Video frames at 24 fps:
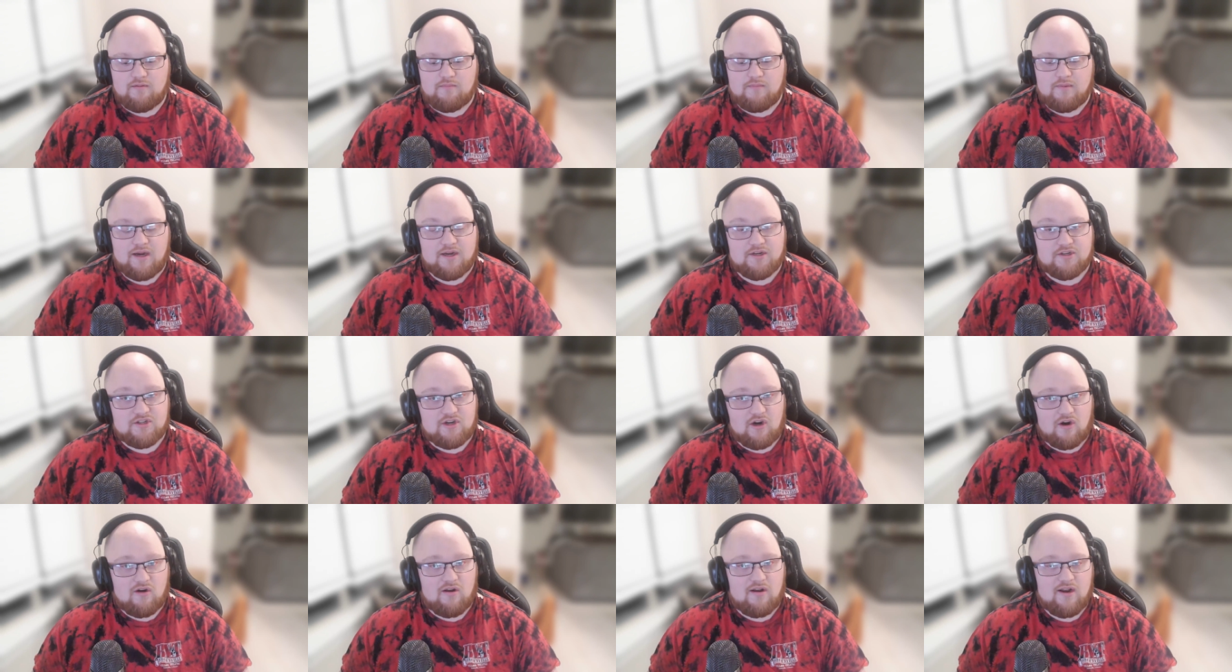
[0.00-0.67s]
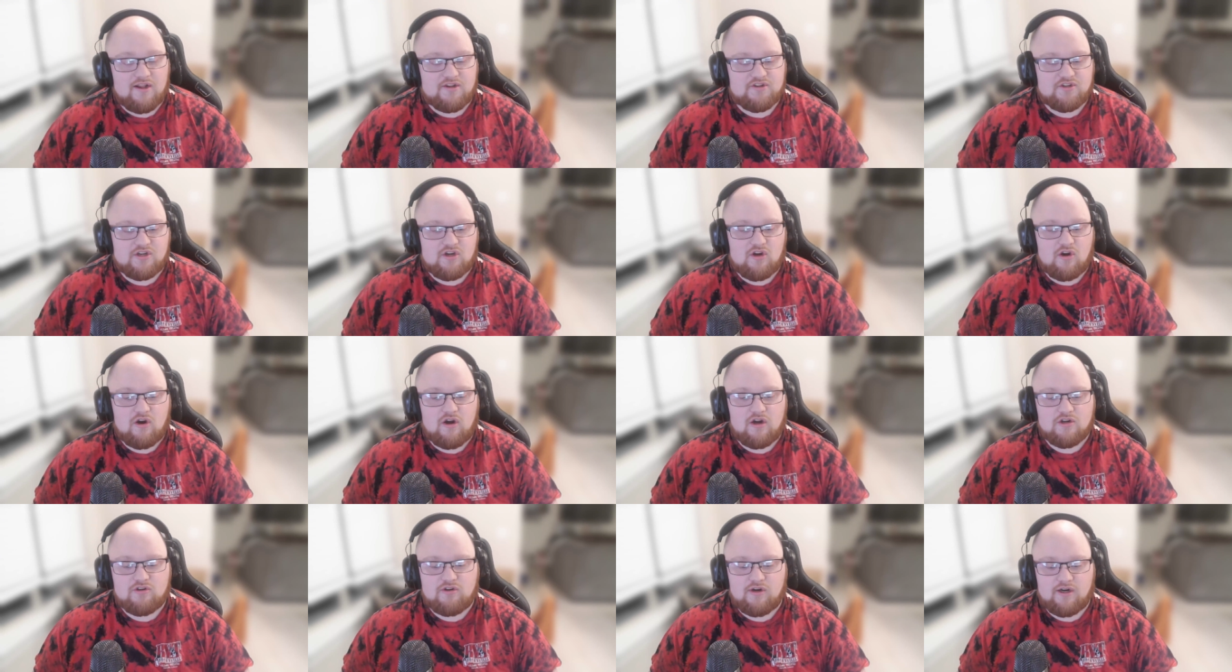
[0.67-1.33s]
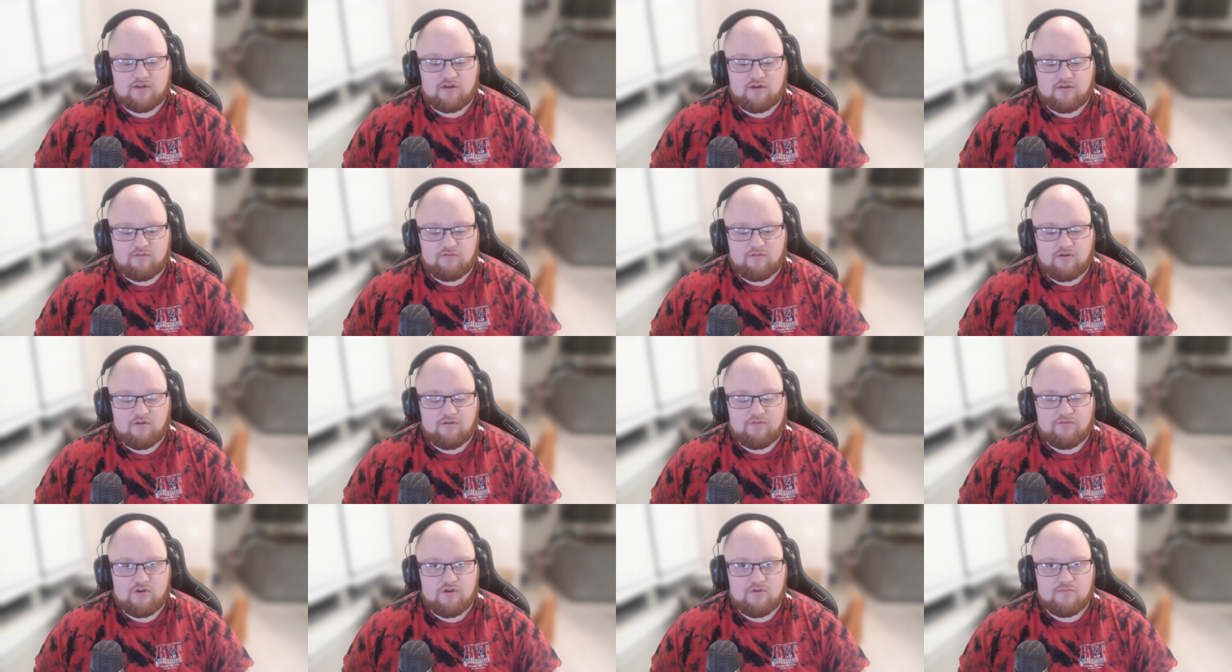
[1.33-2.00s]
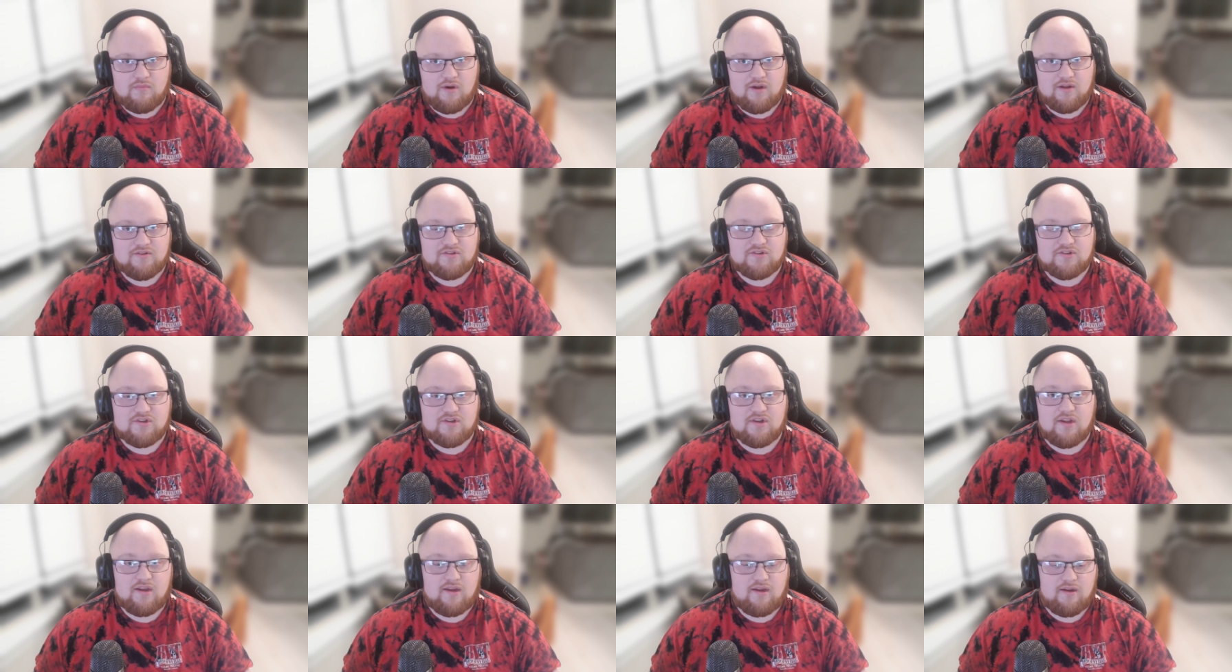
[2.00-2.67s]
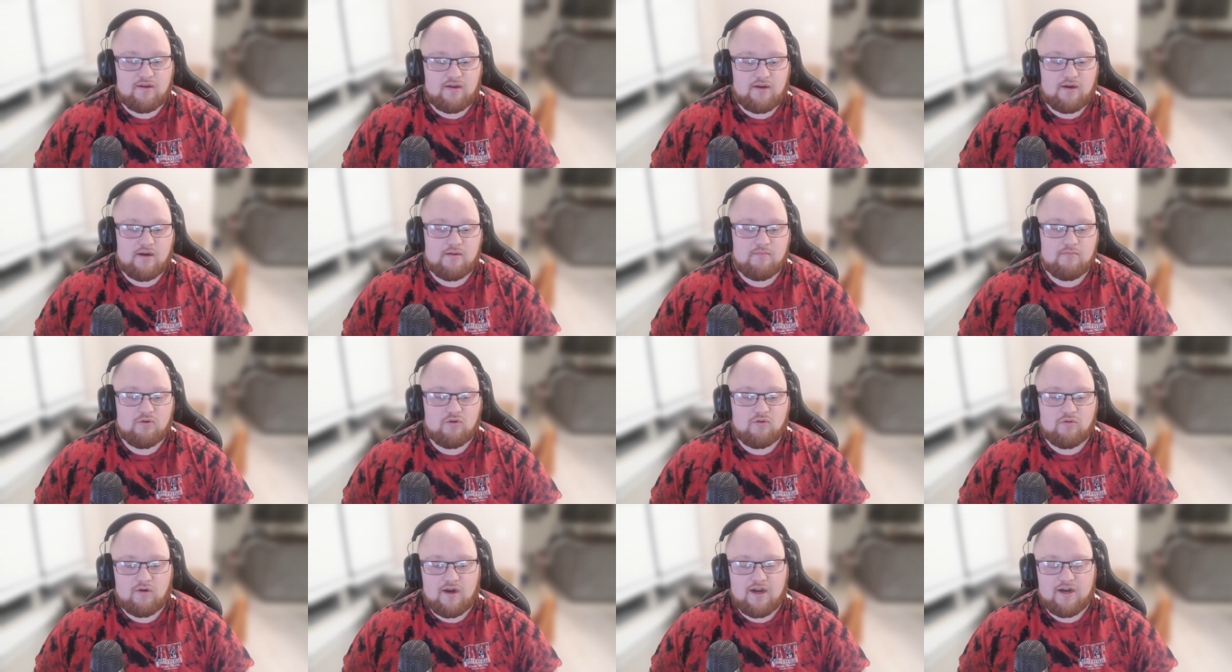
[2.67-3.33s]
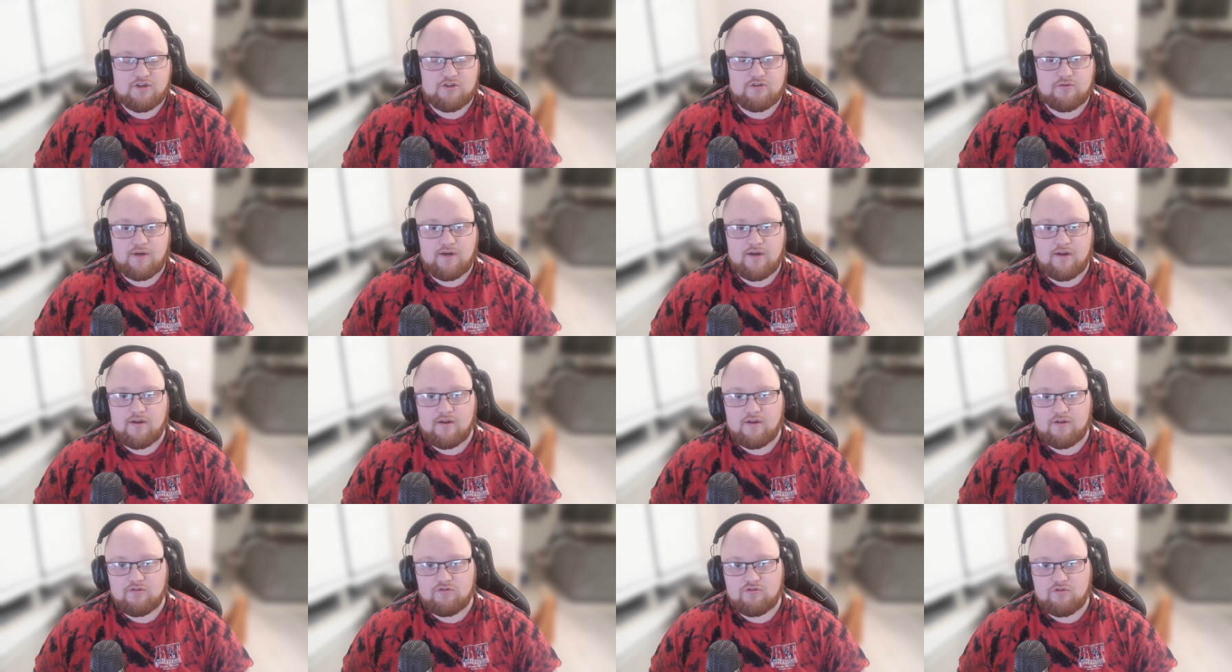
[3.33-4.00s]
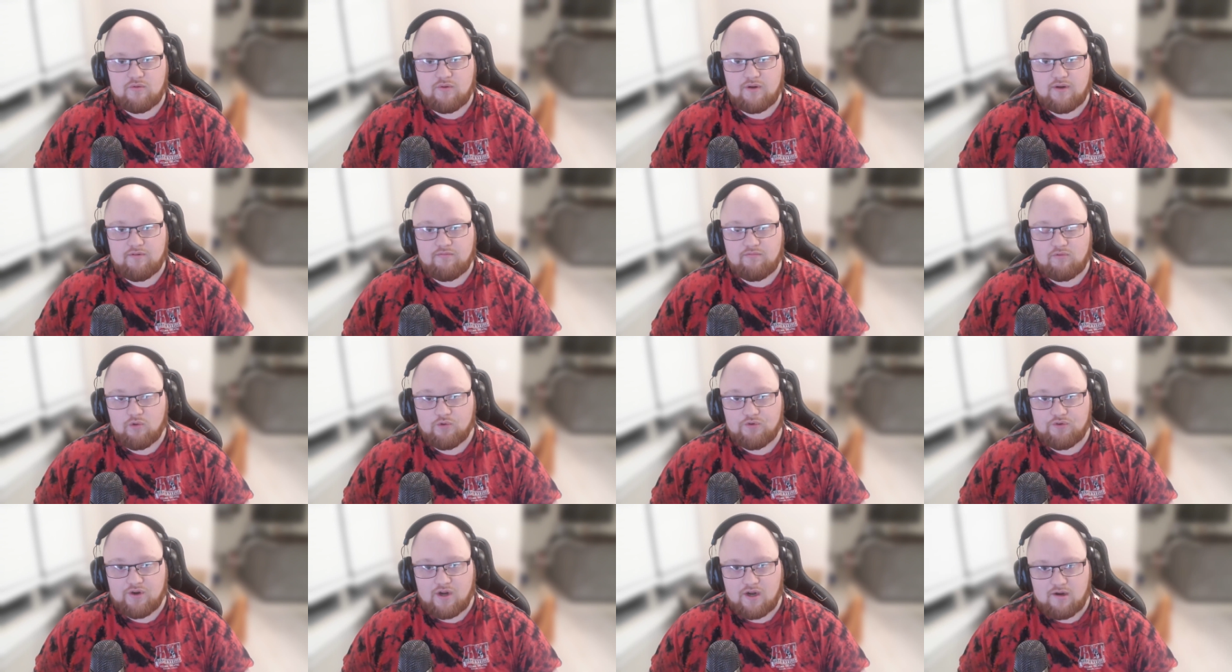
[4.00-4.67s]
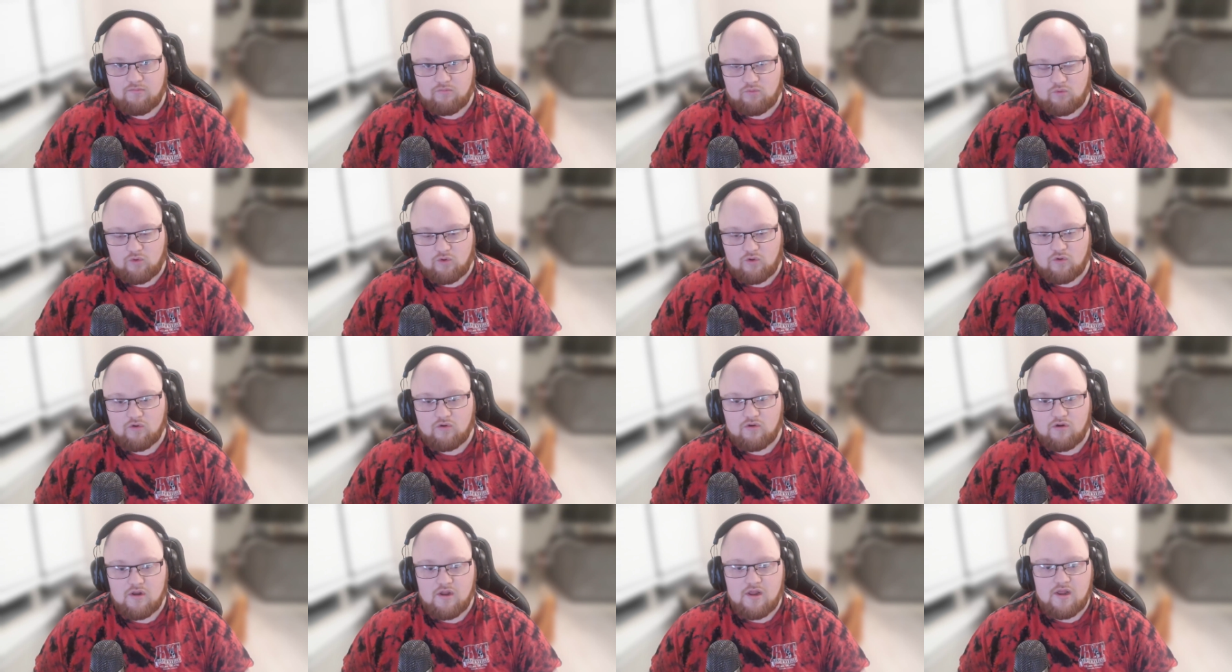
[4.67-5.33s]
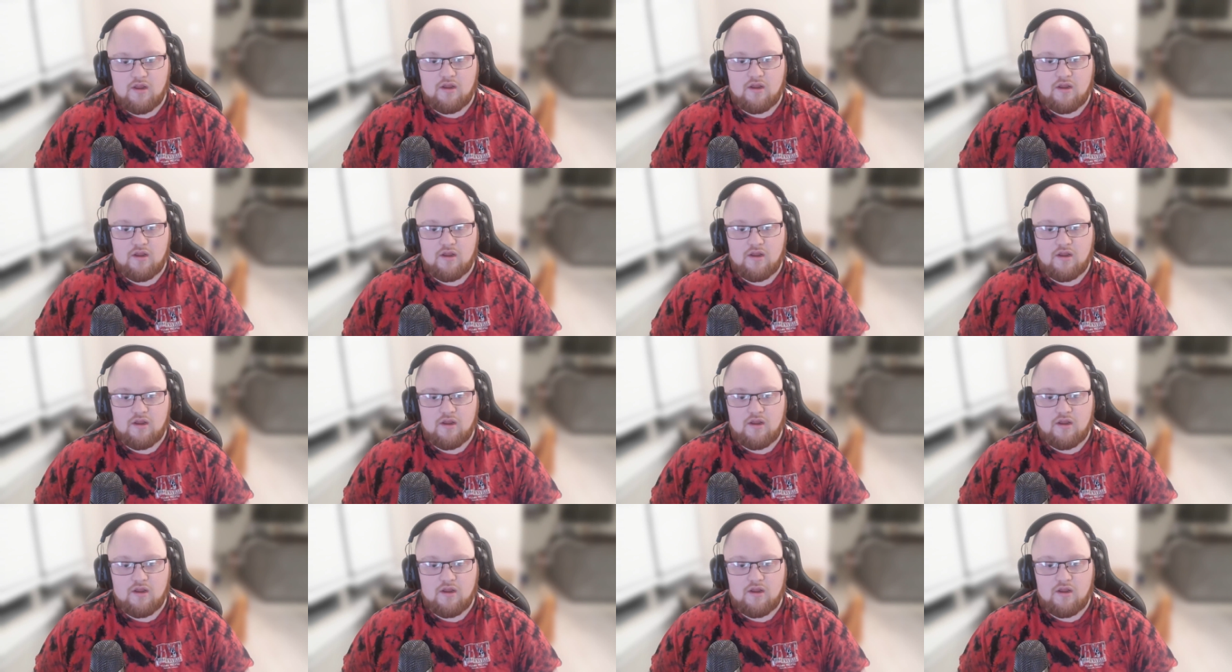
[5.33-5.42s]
I started as a contractor for a few months, and I graduated into a full-time role